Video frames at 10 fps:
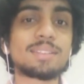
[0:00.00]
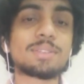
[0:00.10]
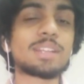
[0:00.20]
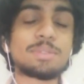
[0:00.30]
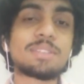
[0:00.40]

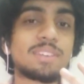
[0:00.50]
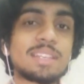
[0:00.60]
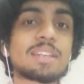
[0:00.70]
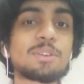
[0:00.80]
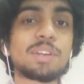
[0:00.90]
So that was a
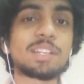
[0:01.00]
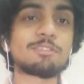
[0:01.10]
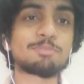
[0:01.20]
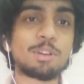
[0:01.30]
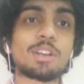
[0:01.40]
very
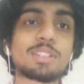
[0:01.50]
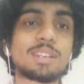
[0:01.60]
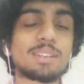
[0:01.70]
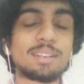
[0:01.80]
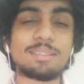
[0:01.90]
innovative project,